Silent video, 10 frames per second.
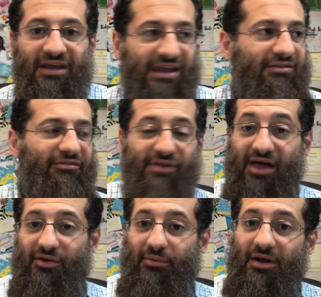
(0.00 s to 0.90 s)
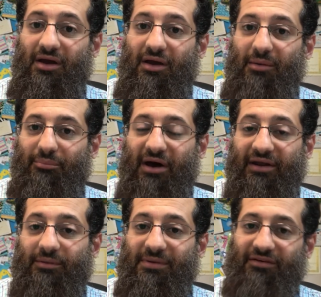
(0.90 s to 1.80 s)
Even if the other
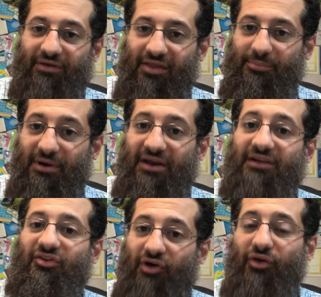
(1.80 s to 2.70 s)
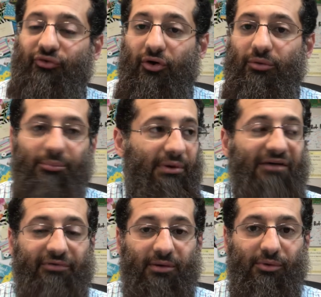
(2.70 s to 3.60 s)
product B, if the other product is also
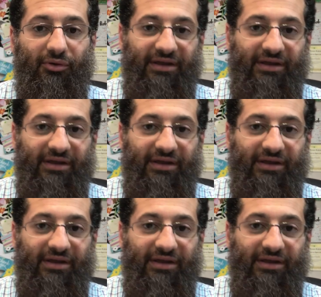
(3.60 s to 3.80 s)
profitable,